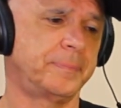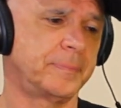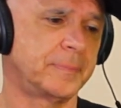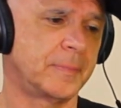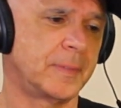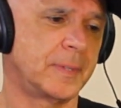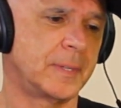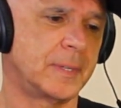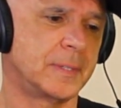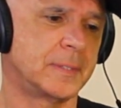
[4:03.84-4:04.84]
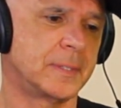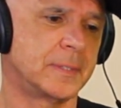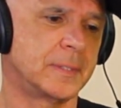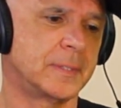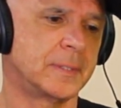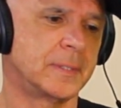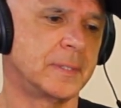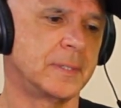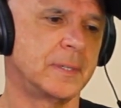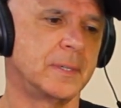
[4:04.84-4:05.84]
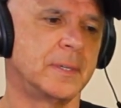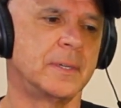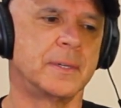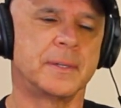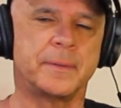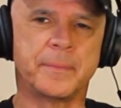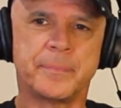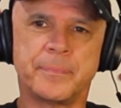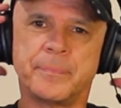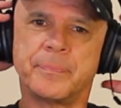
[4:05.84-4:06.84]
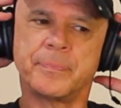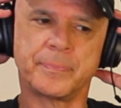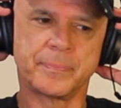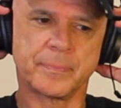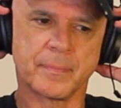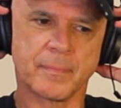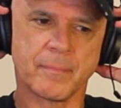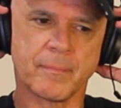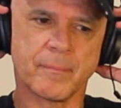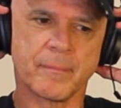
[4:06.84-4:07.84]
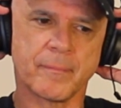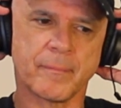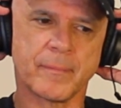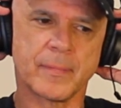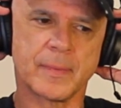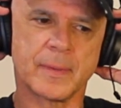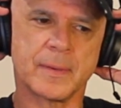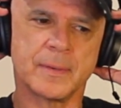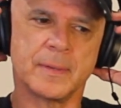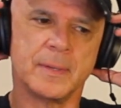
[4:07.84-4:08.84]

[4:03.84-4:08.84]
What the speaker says: Nobody speaks.